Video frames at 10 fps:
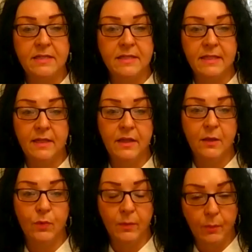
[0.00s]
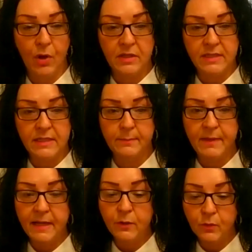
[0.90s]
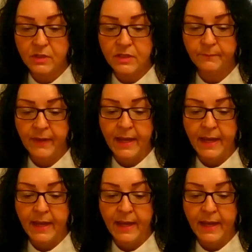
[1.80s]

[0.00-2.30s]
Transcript: to see the written policies and manuals.